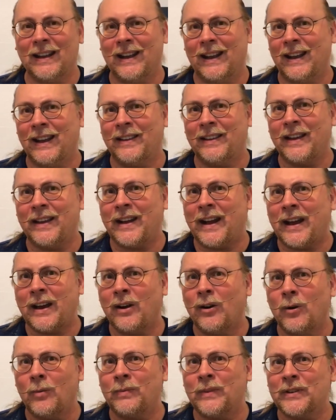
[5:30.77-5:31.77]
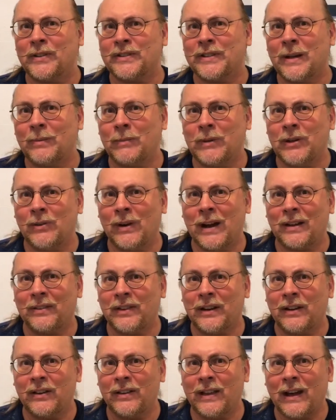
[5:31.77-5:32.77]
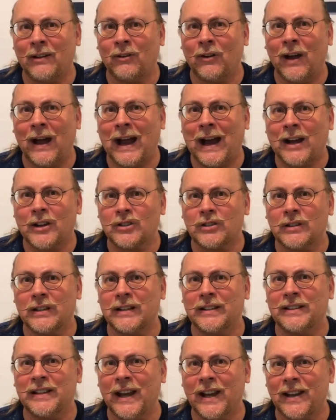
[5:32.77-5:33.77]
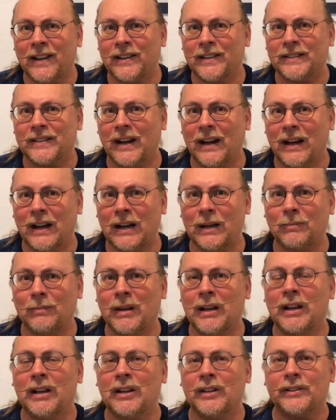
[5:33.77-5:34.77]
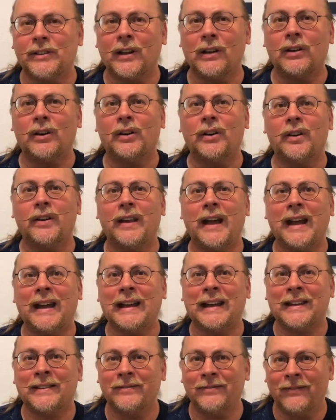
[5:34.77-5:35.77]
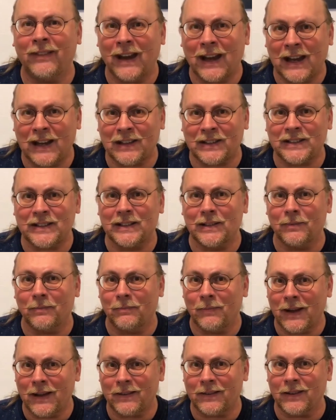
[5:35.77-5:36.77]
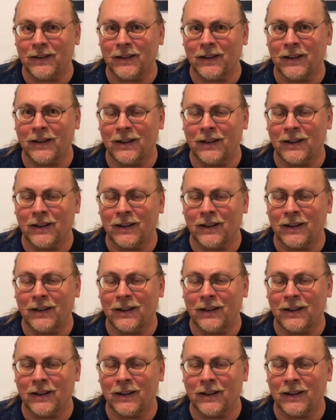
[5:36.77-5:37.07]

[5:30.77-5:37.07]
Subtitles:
and then I hope there's some of you out there that will actually take the time to learn that advanced method